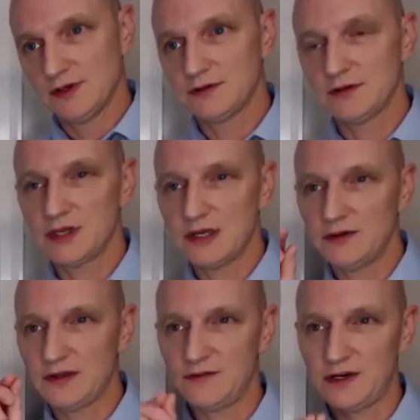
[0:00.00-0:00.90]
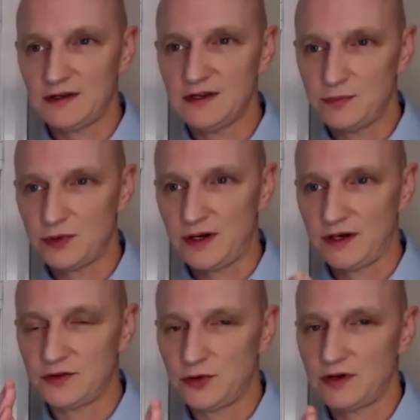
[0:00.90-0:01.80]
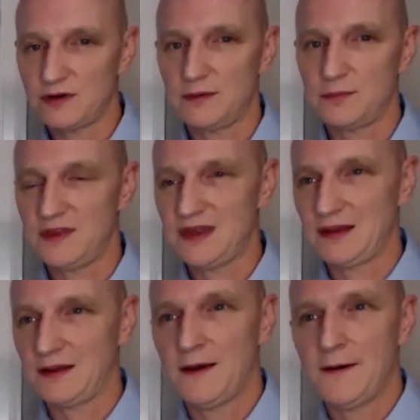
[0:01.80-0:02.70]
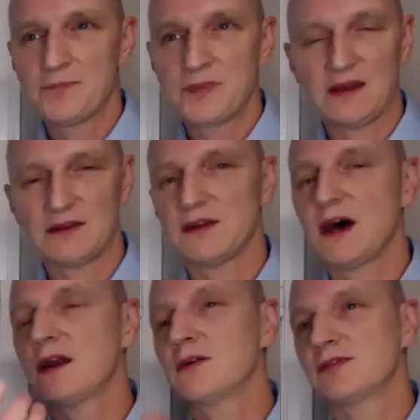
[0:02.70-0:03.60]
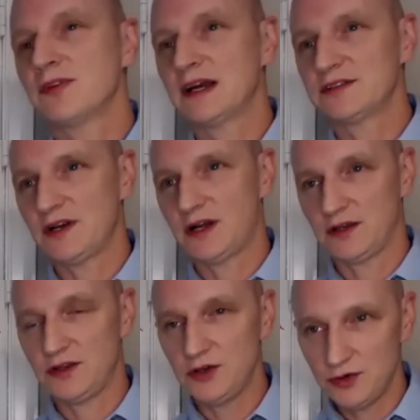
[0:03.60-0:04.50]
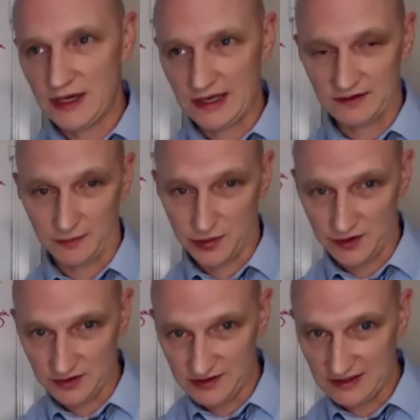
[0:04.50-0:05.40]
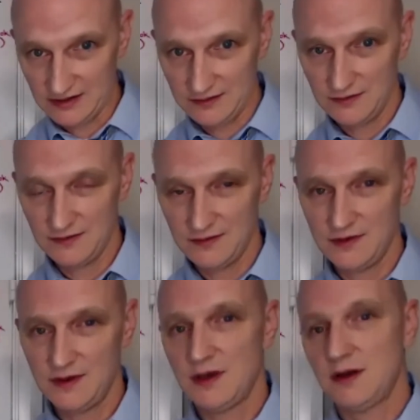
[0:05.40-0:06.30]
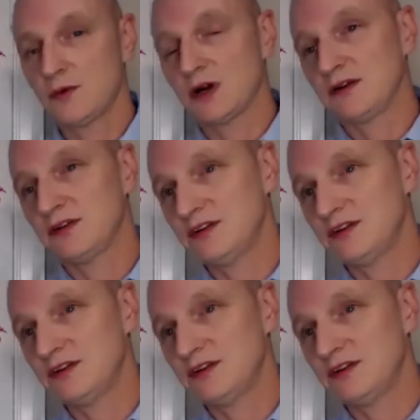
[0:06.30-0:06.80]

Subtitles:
So guilt is a very temporary, short-term thing, and it's not a reflection on you as a person, whereas